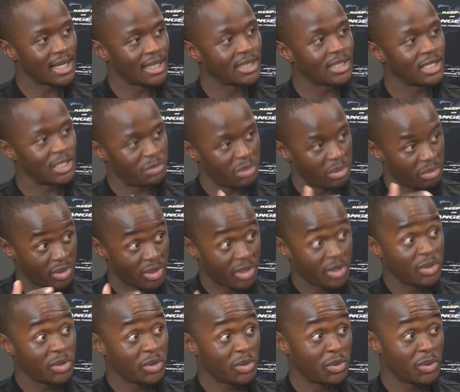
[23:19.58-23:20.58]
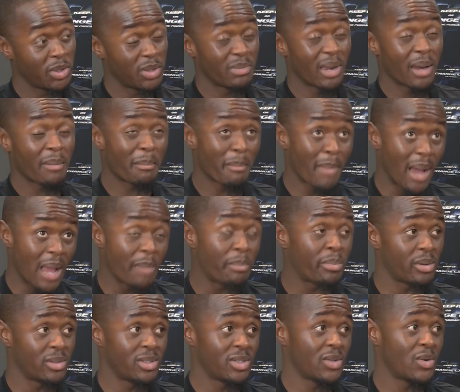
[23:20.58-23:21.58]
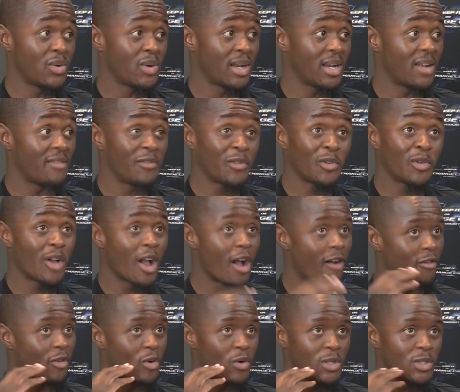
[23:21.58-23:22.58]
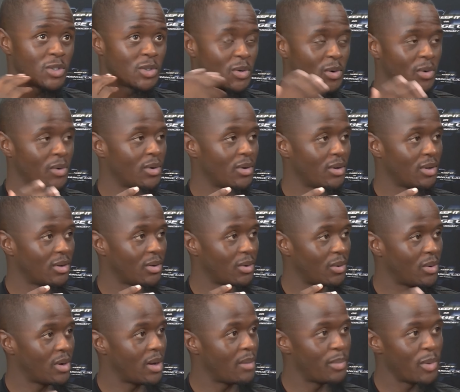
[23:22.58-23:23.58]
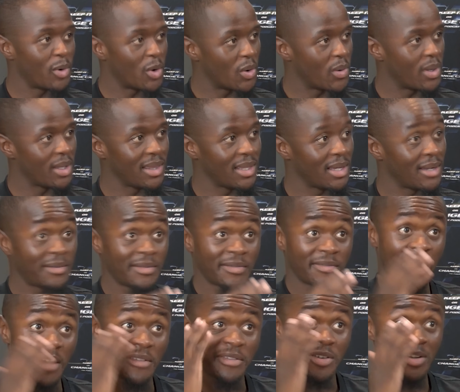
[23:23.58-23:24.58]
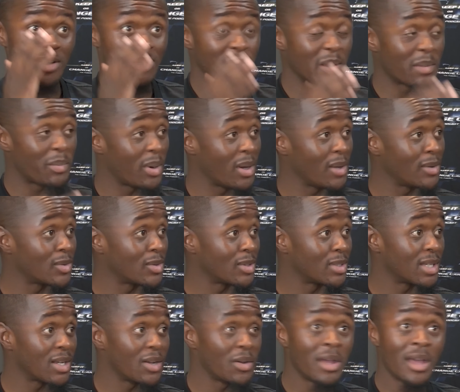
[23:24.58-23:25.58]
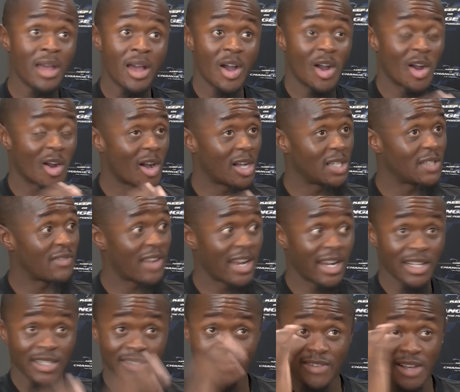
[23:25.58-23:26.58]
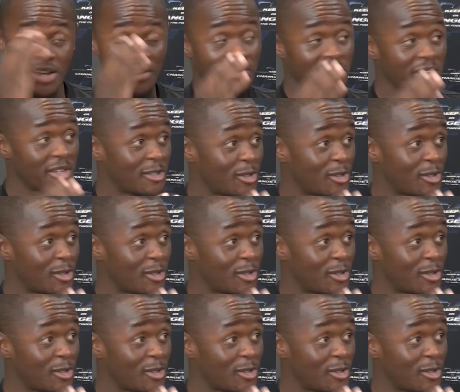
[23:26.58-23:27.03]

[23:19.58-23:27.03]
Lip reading: it. There's people that do it, but my personal one, I've always grew up knowing that 5 years. My parents would say our car's finance 5 years,